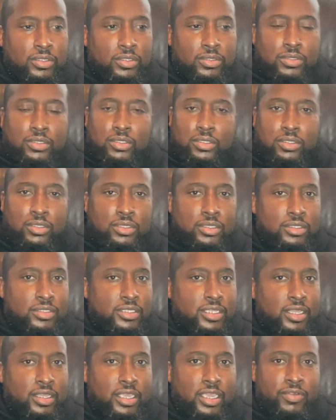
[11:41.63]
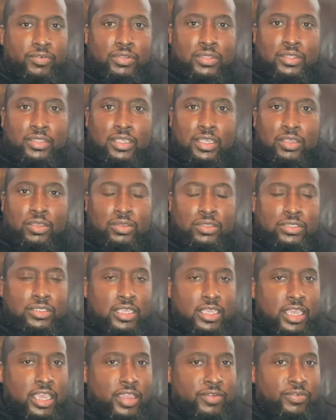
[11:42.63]
you can you can tell everything. You can
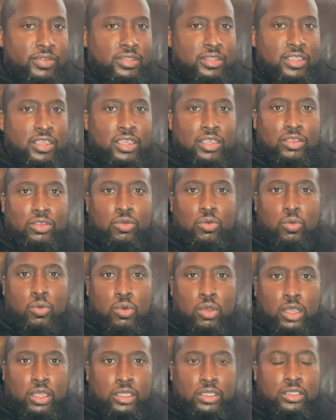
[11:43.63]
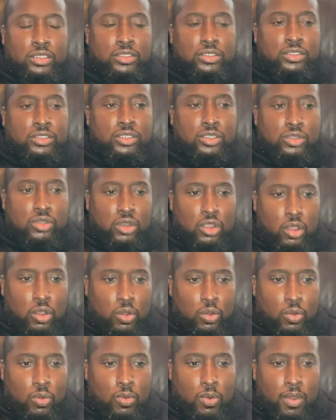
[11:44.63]
see everything you want to
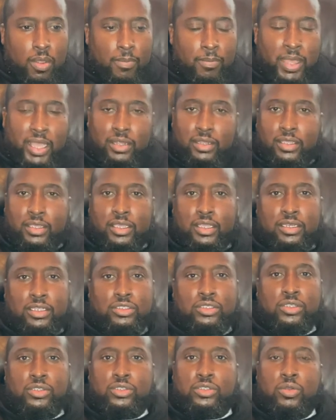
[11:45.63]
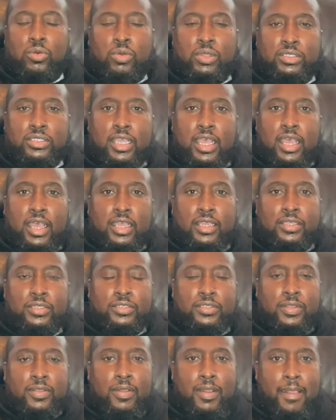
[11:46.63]
know by looking into someone's
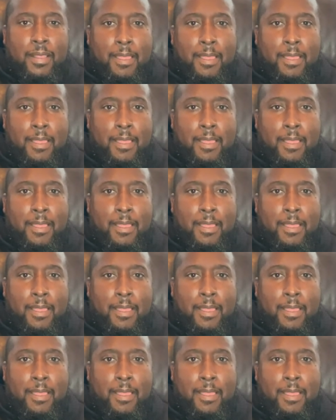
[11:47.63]
eyes.